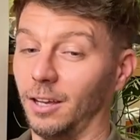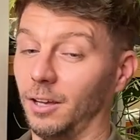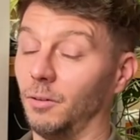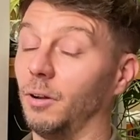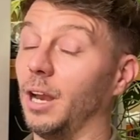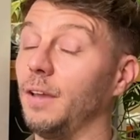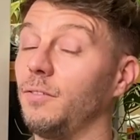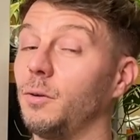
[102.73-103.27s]

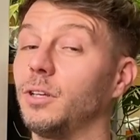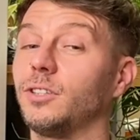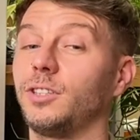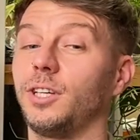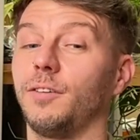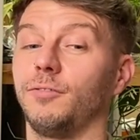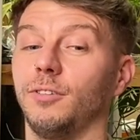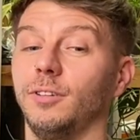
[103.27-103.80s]
Well, everyone's
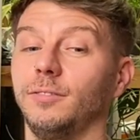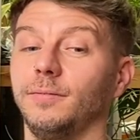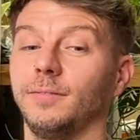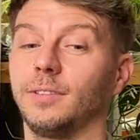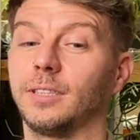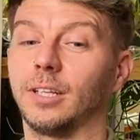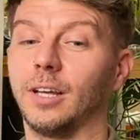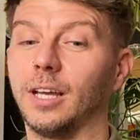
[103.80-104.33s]

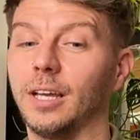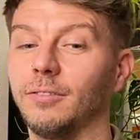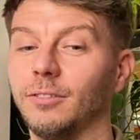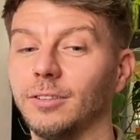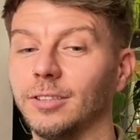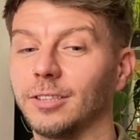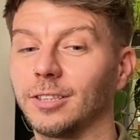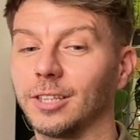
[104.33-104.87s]
different, so
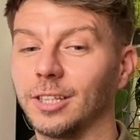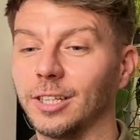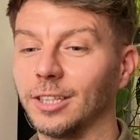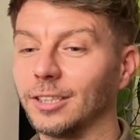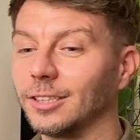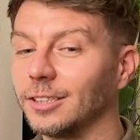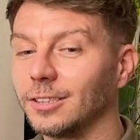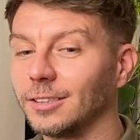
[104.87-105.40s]
everyone's going
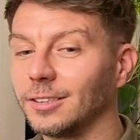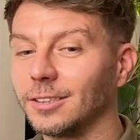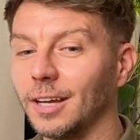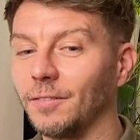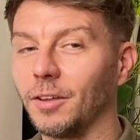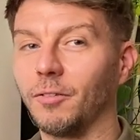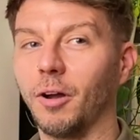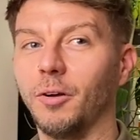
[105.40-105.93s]
to
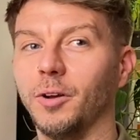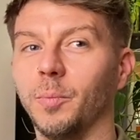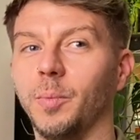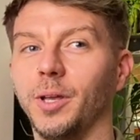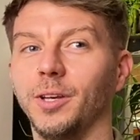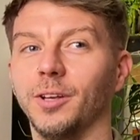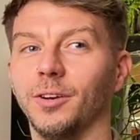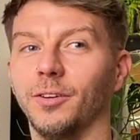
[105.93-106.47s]
have their own
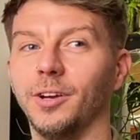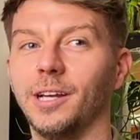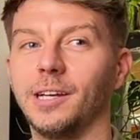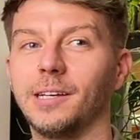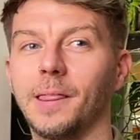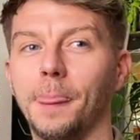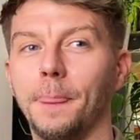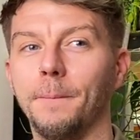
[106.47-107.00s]
opinion on it.
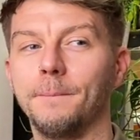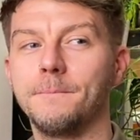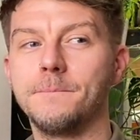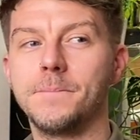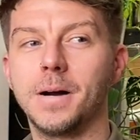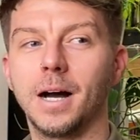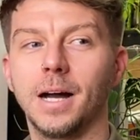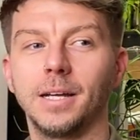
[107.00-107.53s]

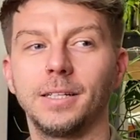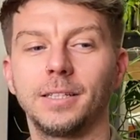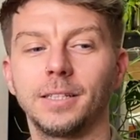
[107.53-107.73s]
But